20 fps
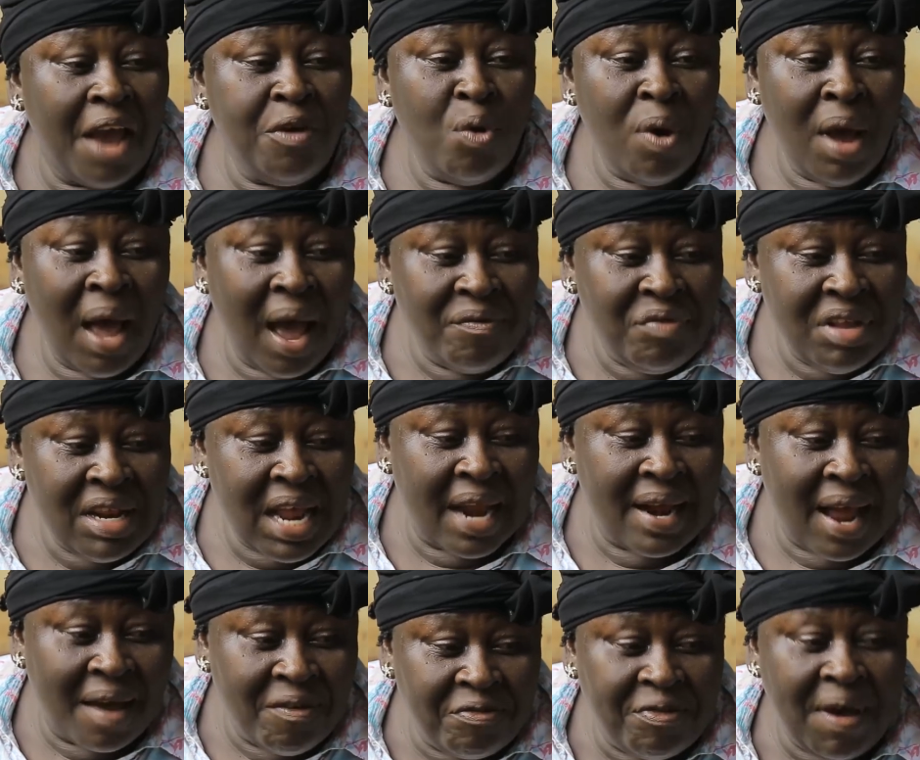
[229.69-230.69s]
Are you having
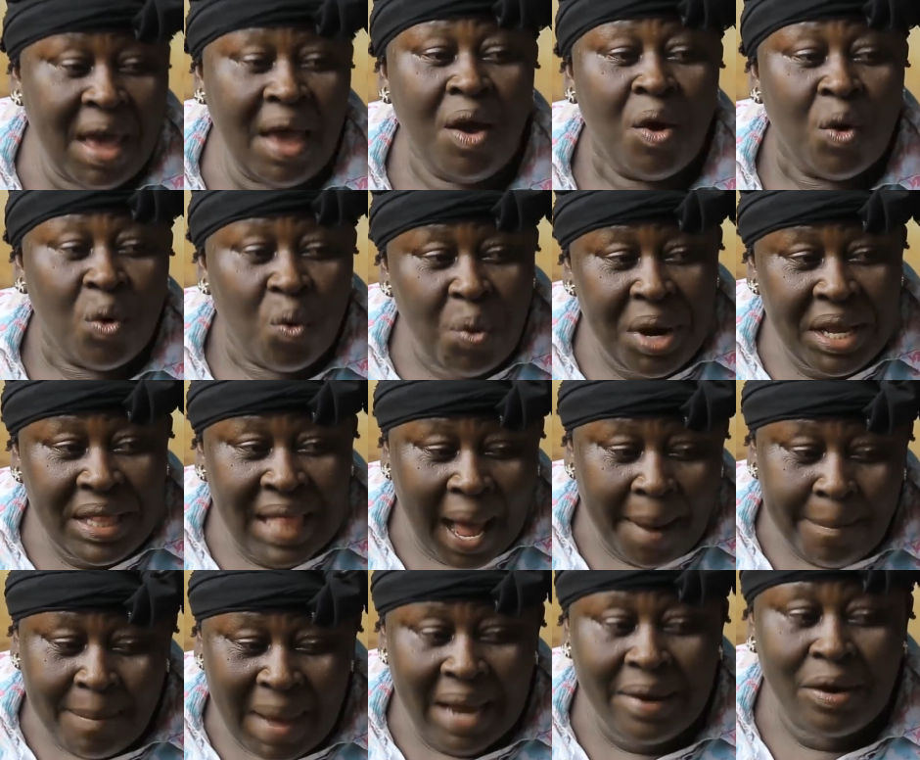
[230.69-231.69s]
an affair with
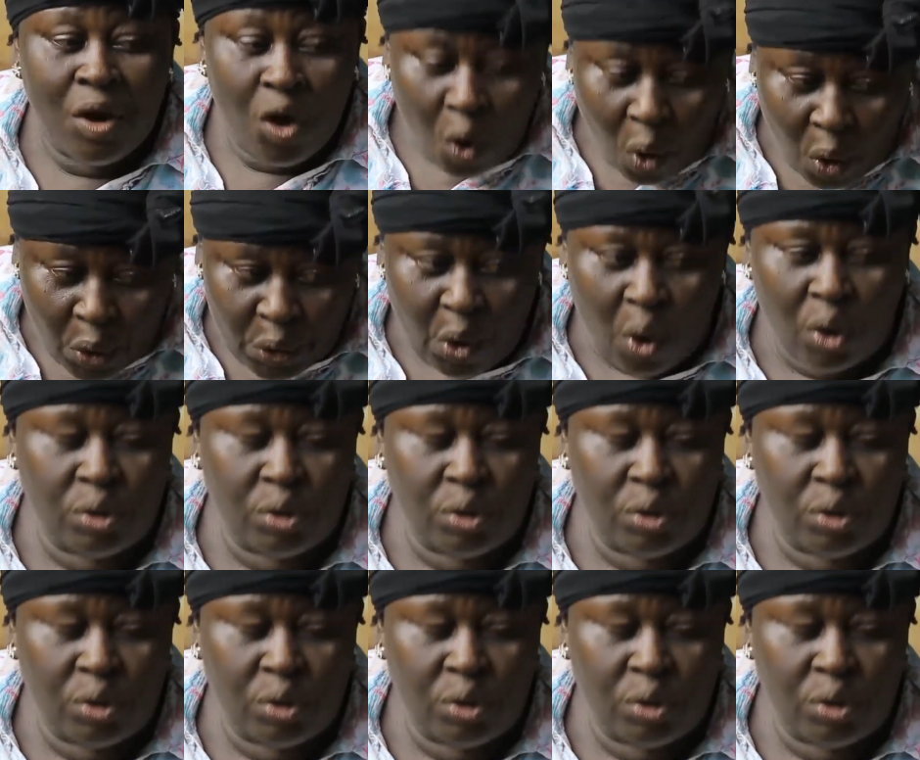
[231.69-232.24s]
that man or